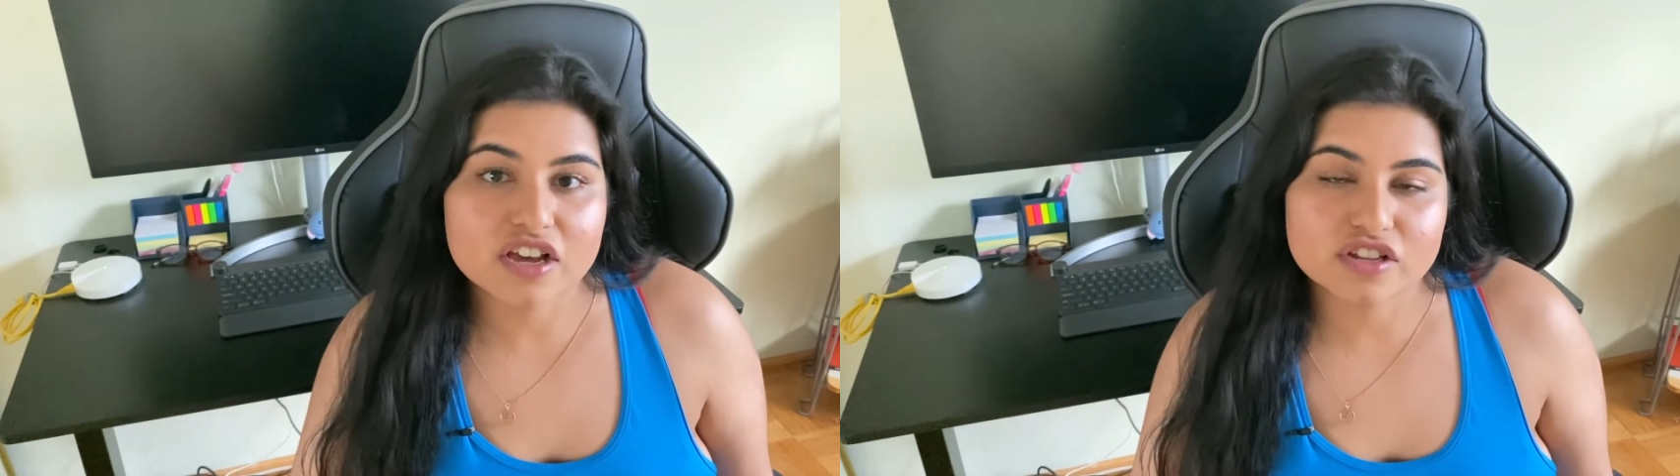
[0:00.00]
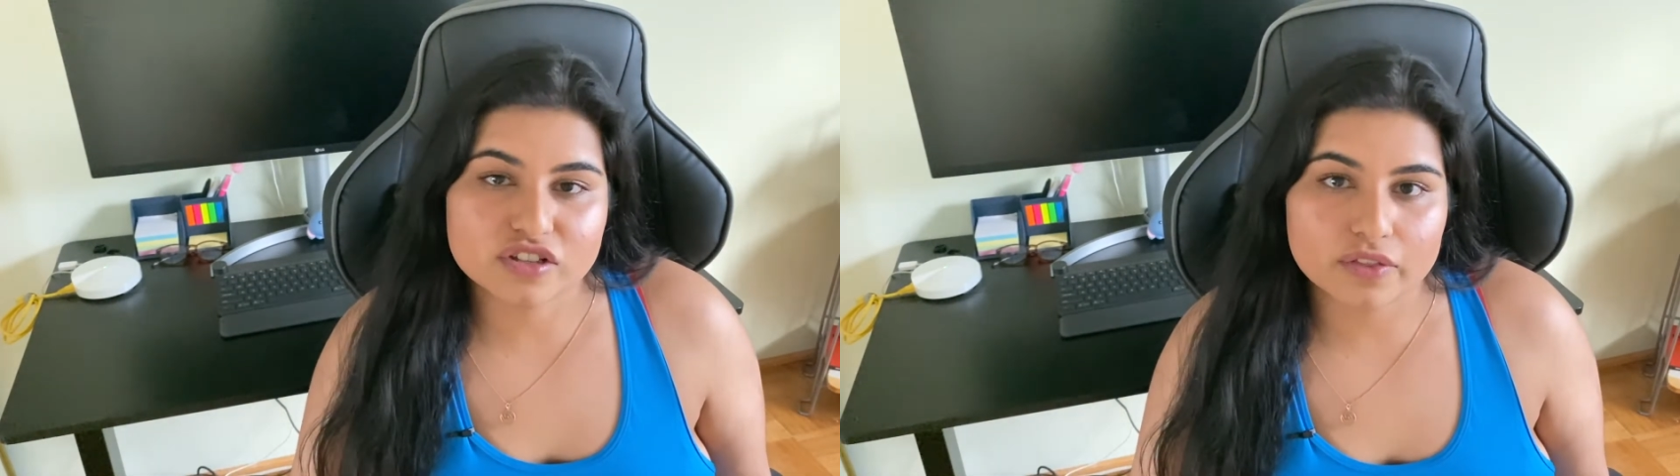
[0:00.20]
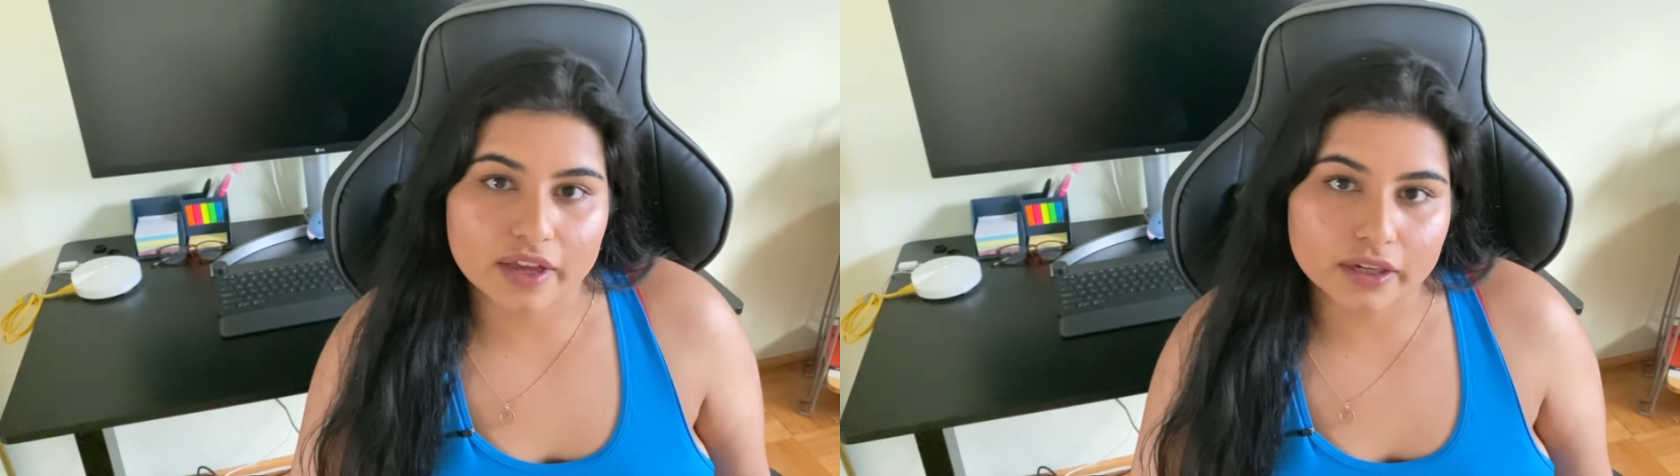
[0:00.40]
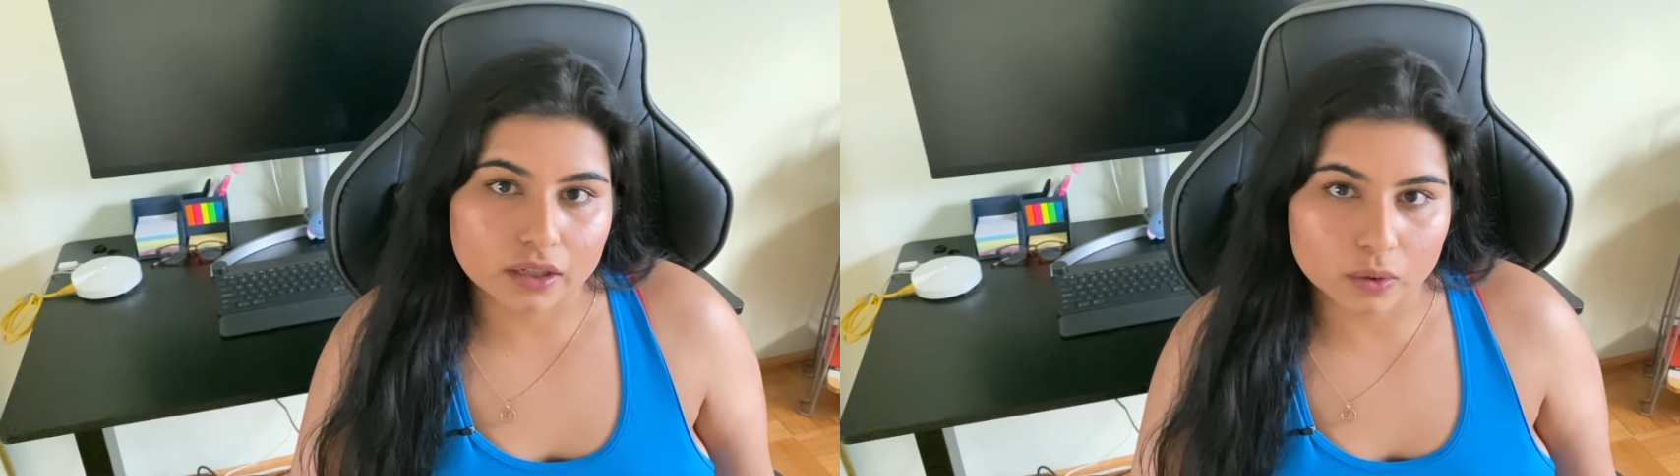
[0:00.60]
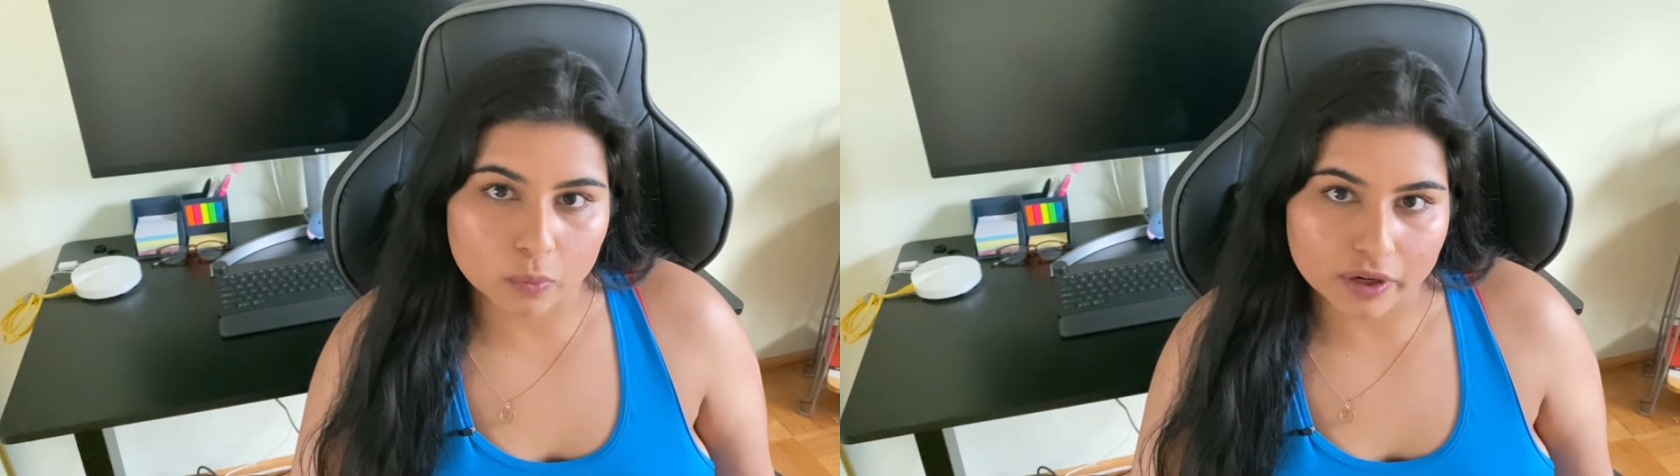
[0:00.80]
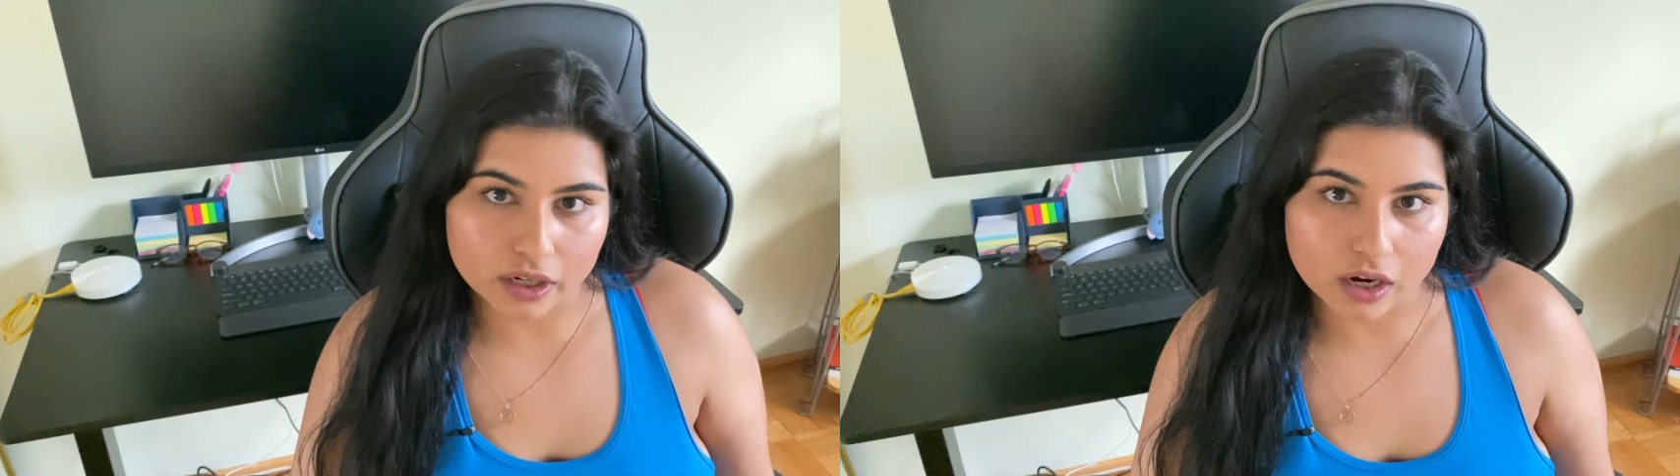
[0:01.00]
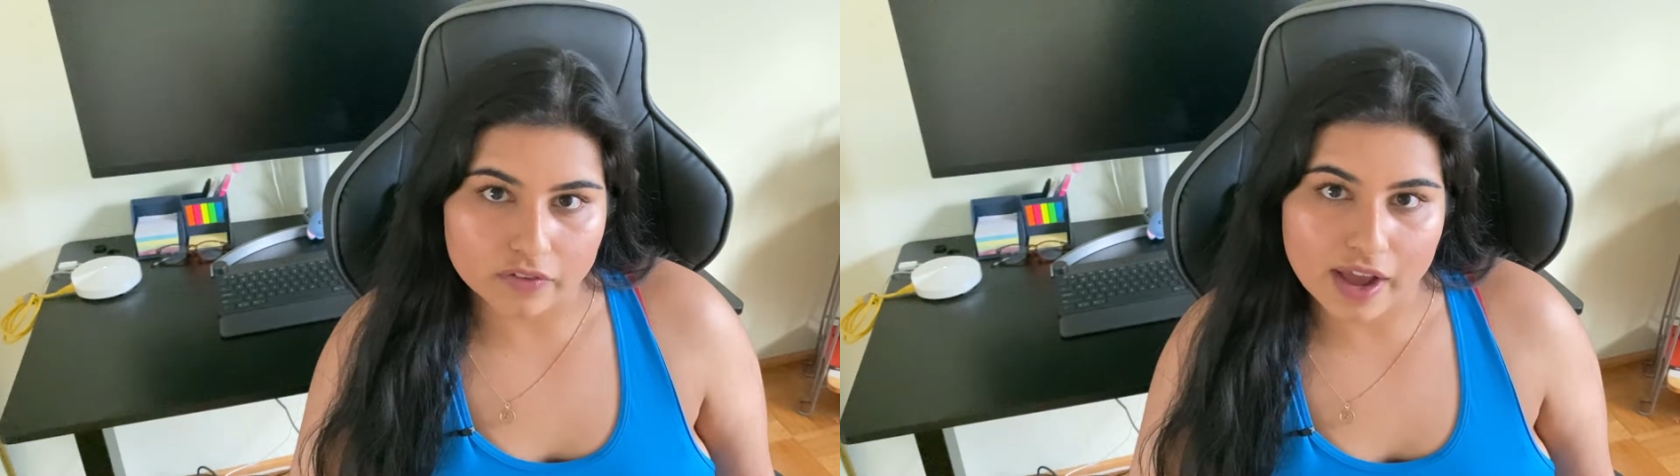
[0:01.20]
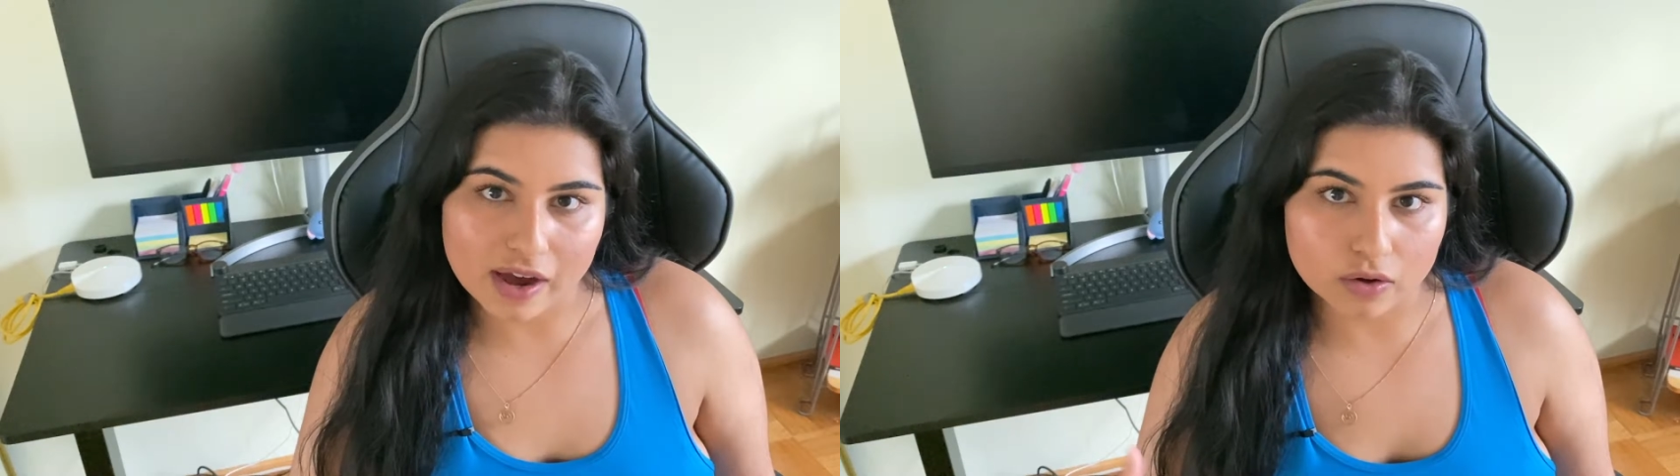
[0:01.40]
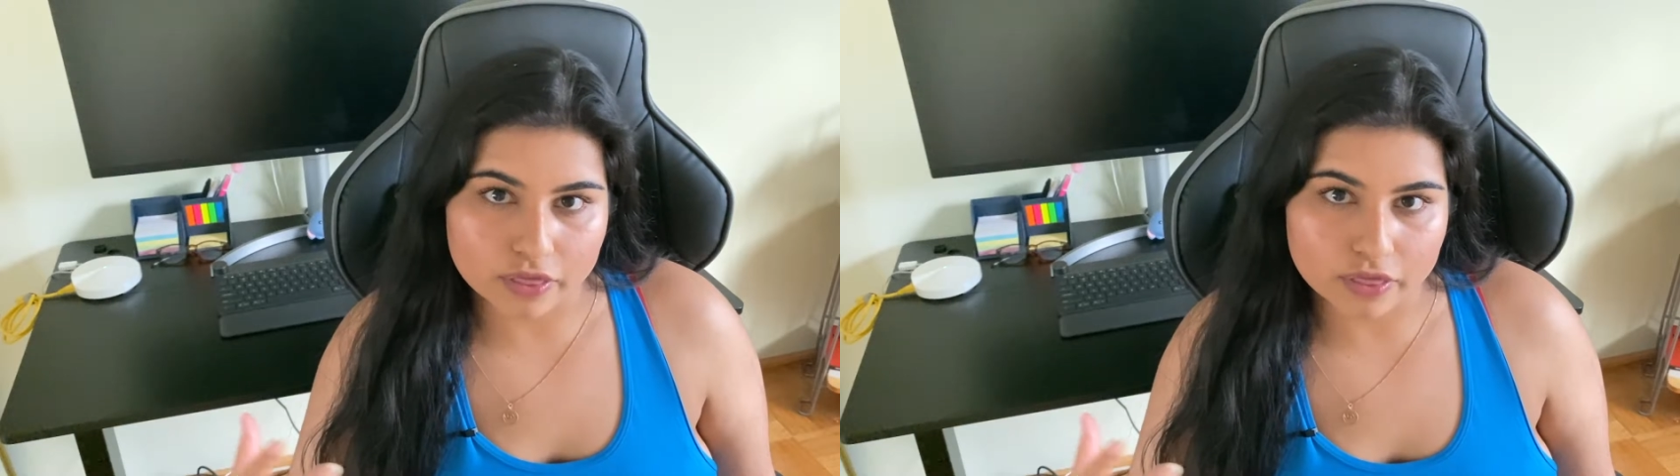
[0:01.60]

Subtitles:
so that you're aware of how